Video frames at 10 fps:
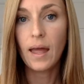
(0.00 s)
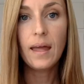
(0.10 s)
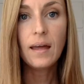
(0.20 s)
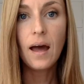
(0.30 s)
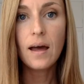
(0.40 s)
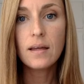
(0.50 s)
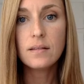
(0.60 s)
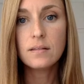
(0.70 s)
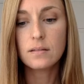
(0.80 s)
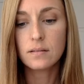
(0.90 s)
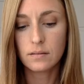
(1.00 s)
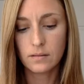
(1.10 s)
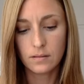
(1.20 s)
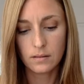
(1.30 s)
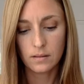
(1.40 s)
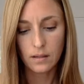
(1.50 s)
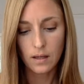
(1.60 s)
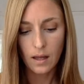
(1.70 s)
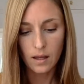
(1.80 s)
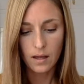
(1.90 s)
Hey guys,
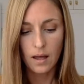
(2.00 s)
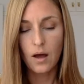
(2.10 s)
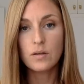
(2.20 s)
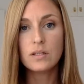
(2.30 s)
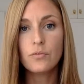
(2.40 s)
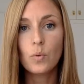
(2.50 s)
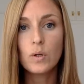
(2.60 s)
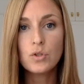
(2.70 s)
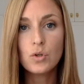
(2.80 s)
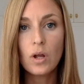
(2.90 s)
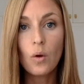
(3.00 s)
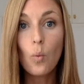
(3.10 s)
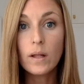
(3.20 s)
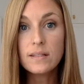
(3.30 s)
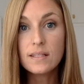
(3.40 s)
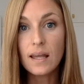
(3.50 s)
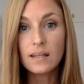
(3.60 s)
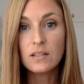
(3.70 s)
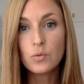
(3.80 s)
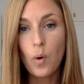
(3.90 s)
how is everyone doing? 1
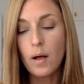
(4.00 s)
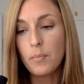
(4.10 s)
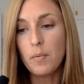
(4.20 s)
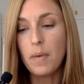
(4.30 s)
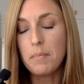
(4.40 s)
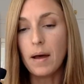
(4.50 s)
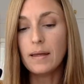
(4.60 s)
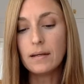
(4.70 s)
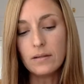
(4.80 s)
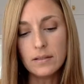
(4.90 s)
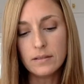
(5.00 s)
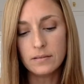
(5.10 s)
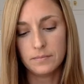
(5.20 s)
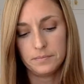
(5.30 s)
second while I put my mic on.